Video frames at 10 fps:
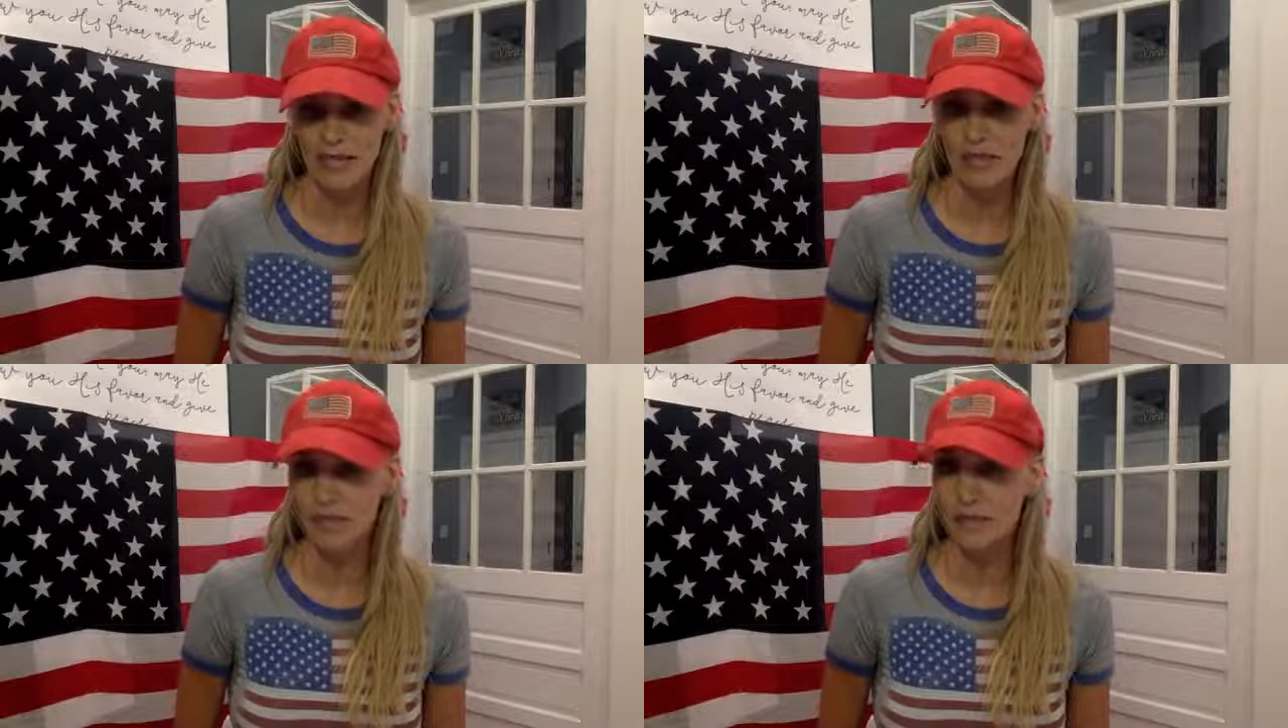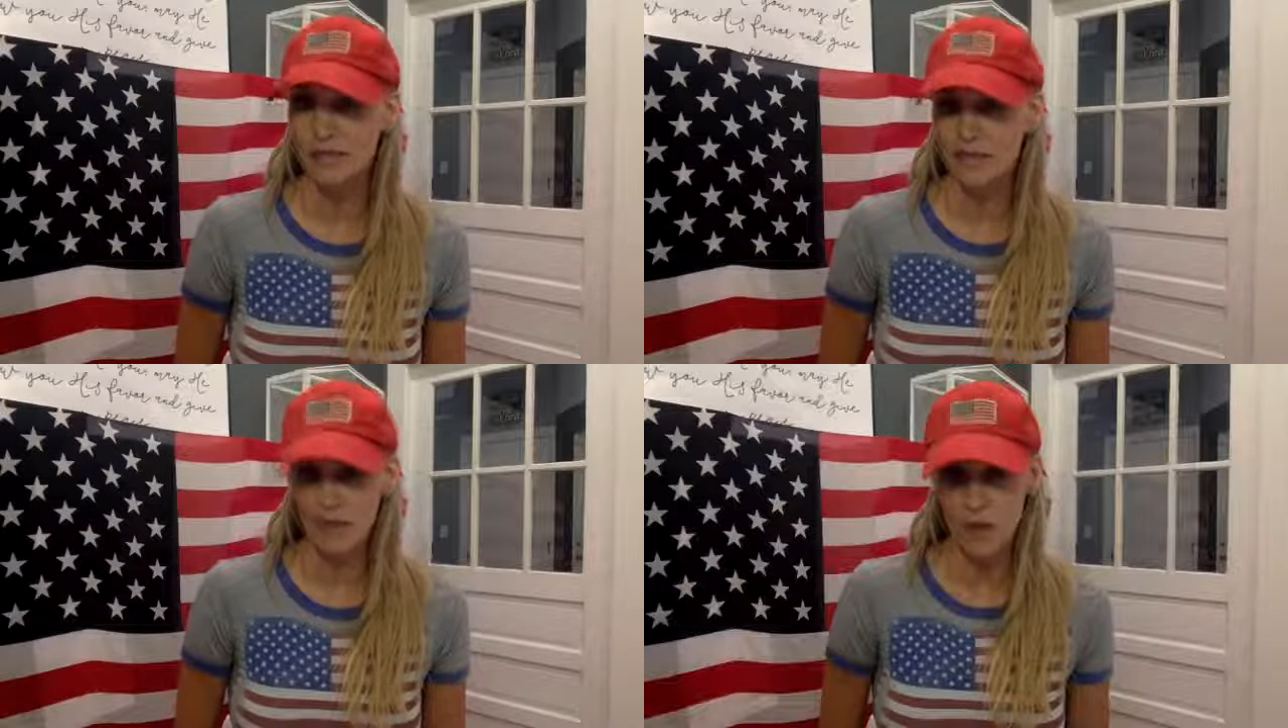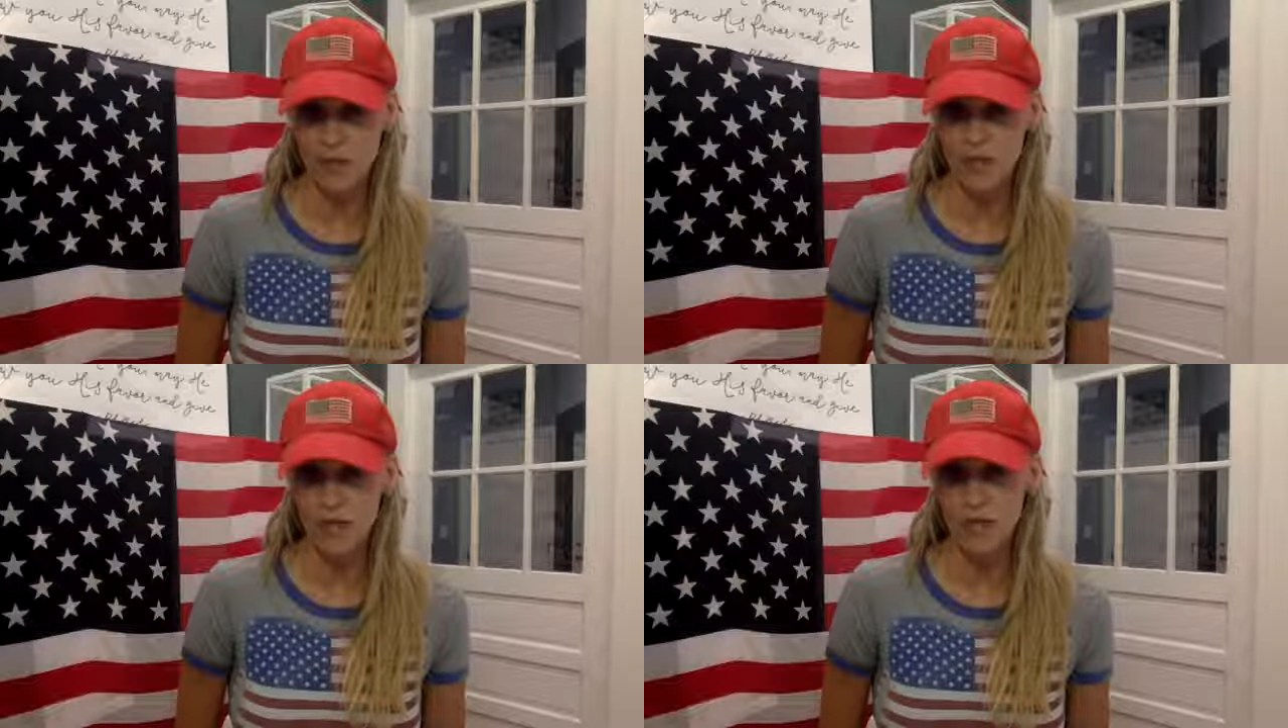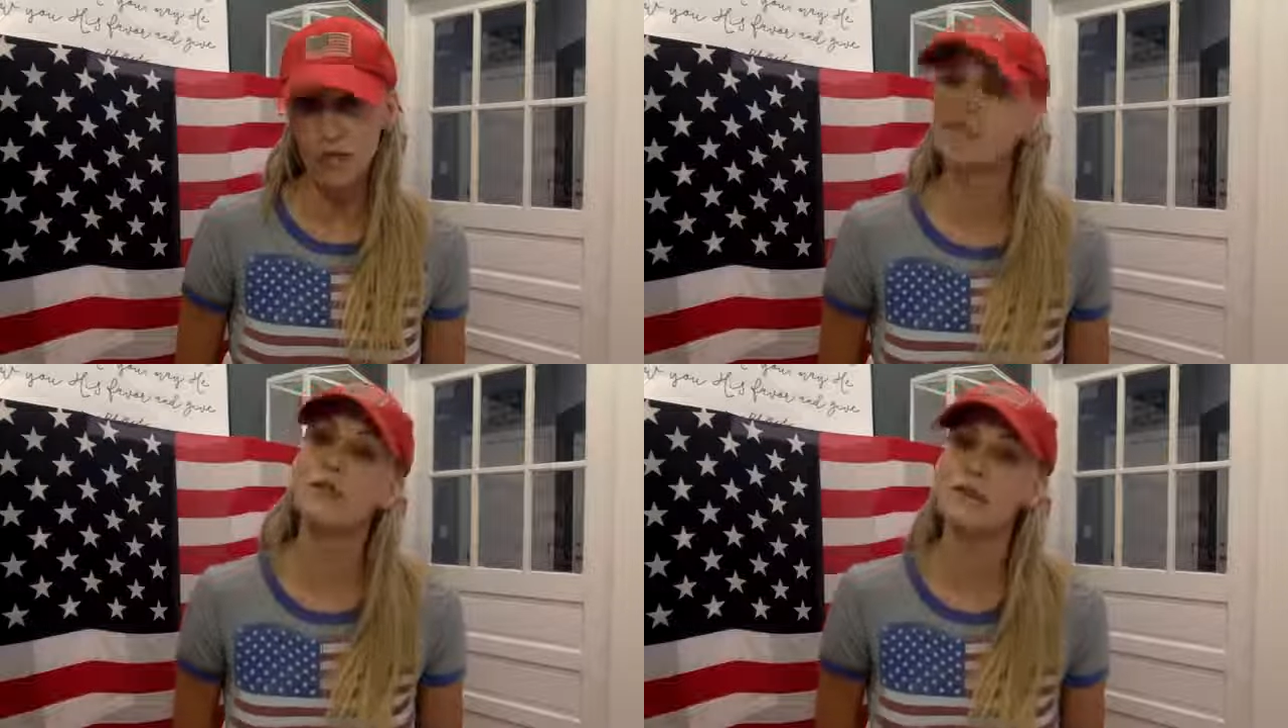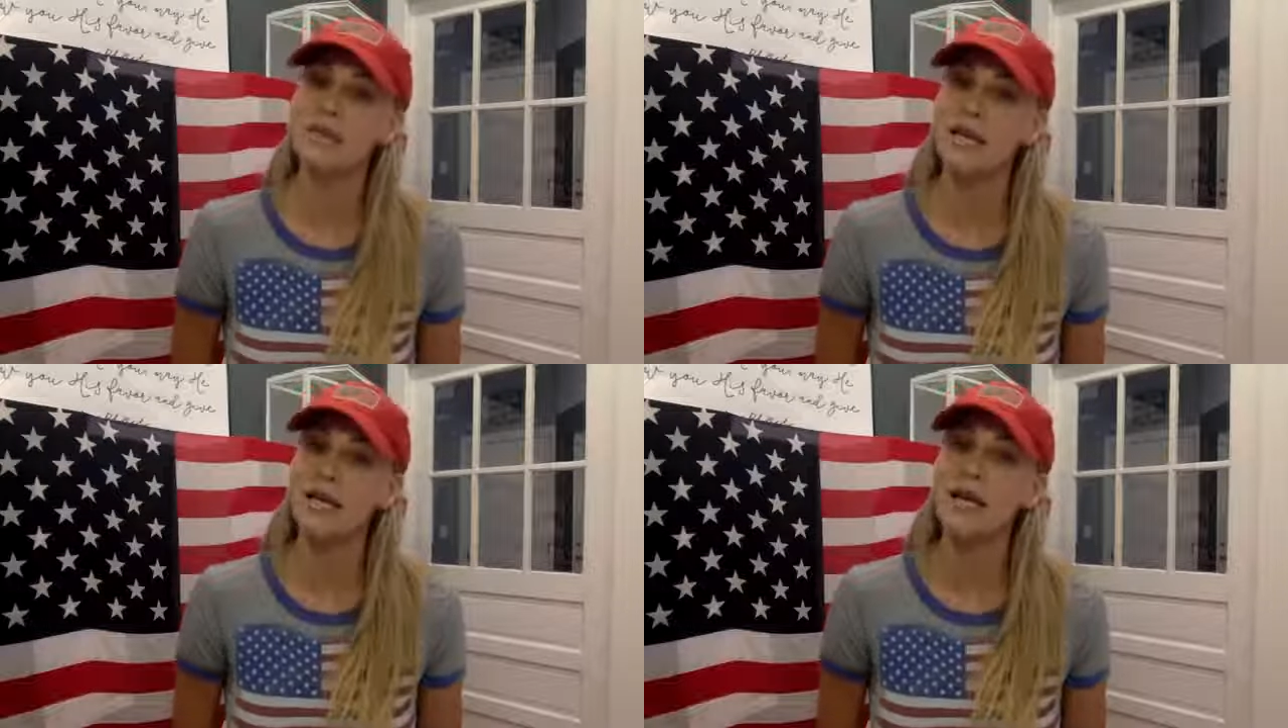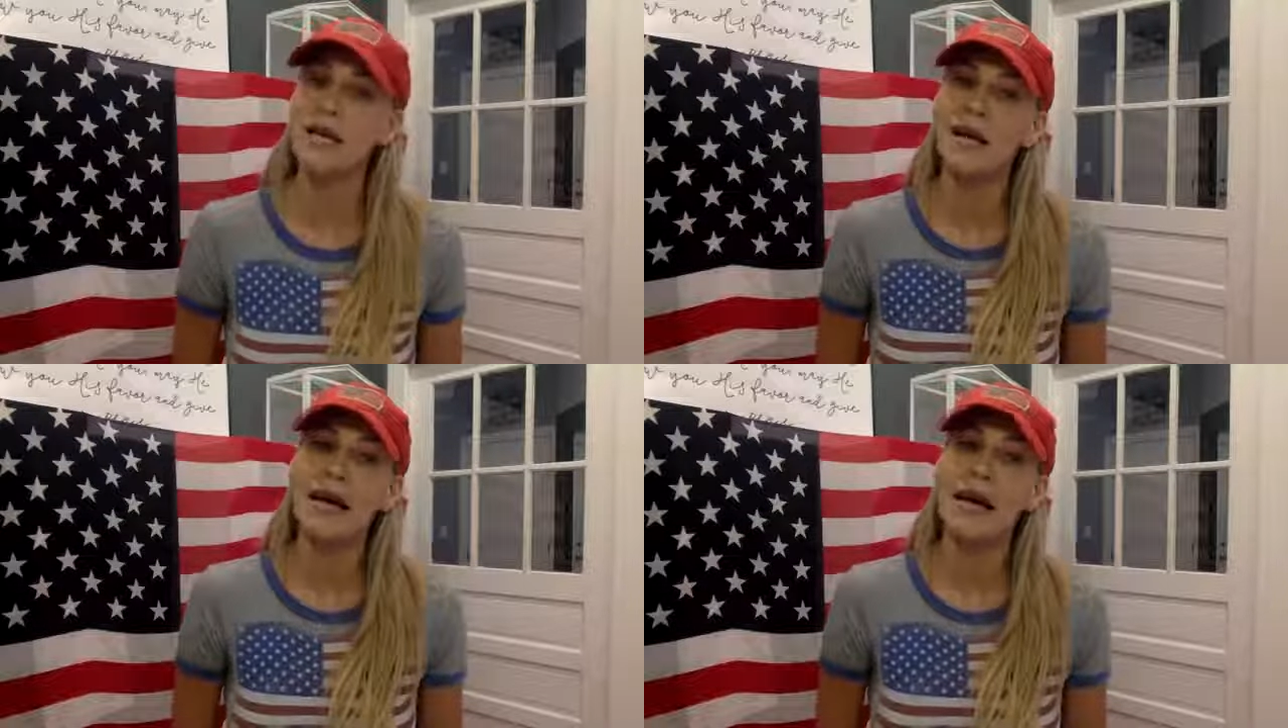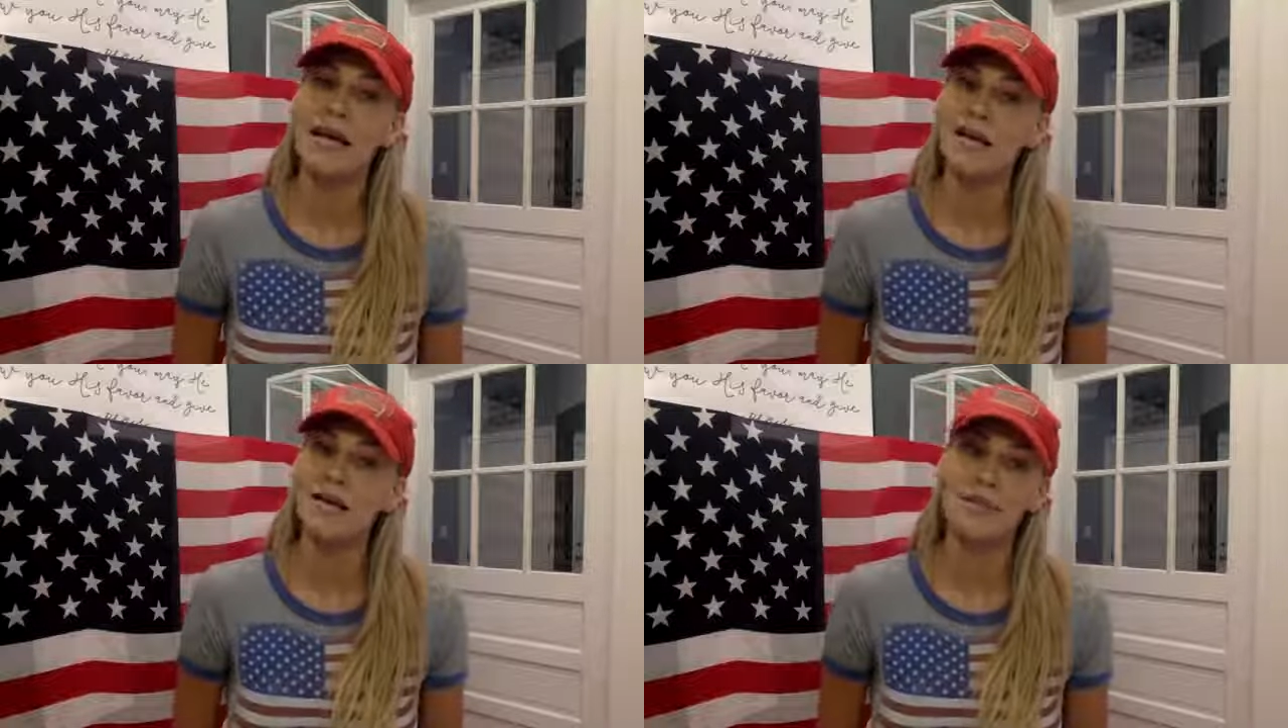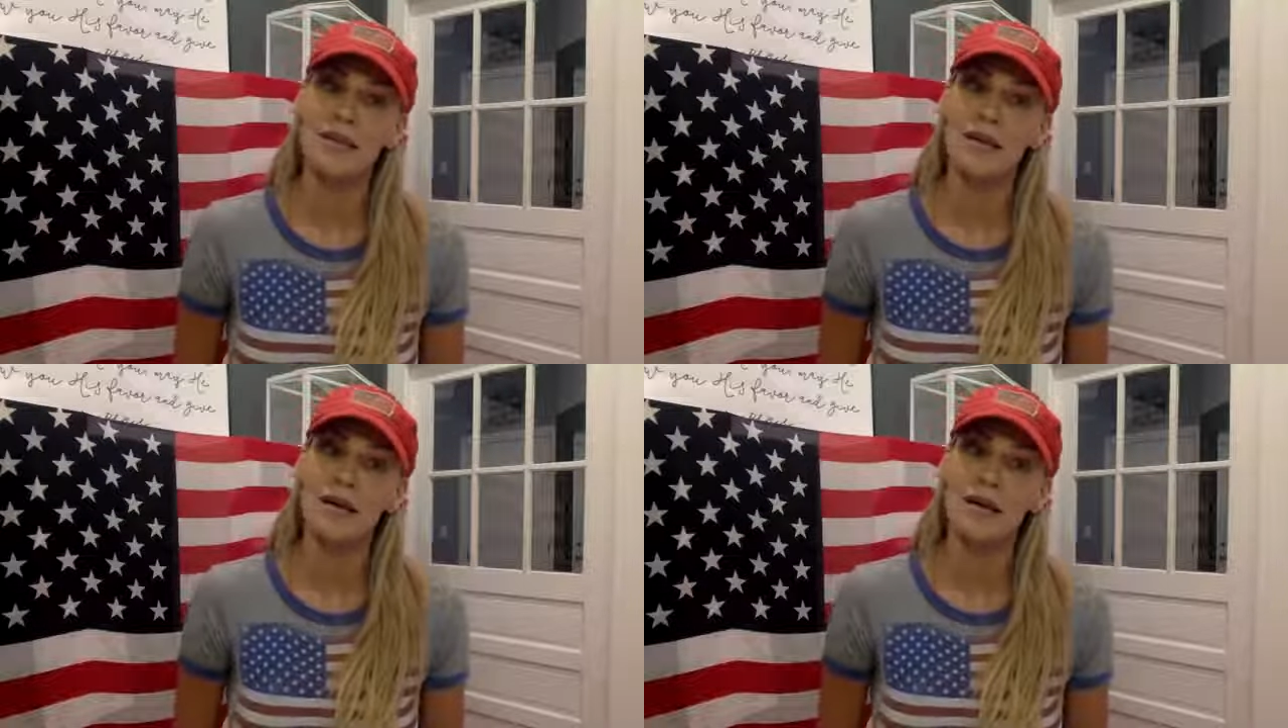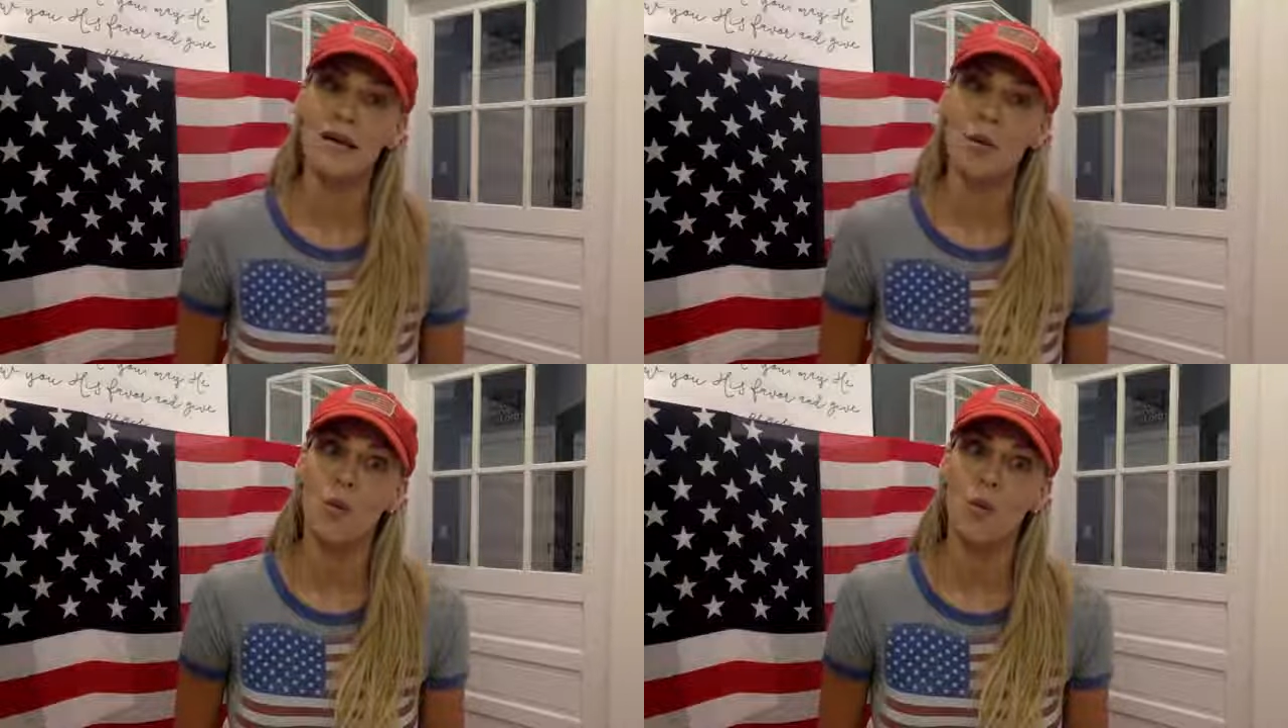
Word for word: Thank you for watching. If you did, I know it's long.